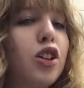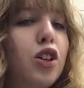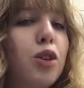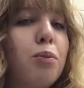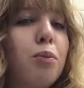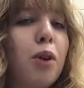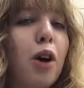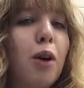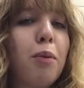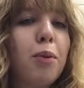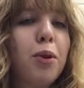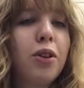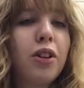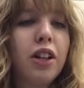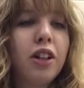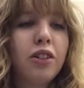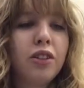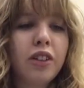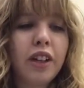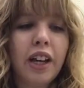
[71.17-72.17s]
your proper
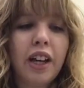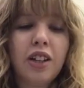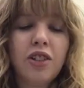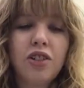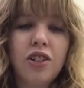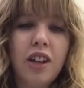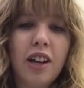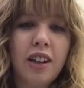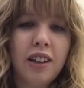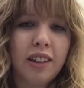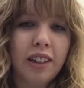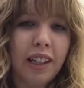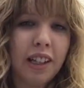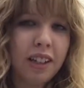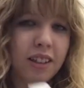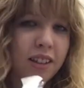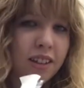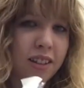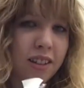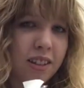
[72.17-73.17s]
needle gauge and
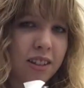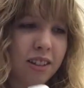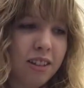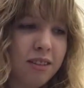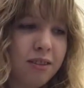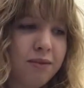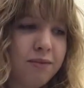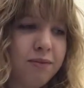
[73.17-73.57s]
length,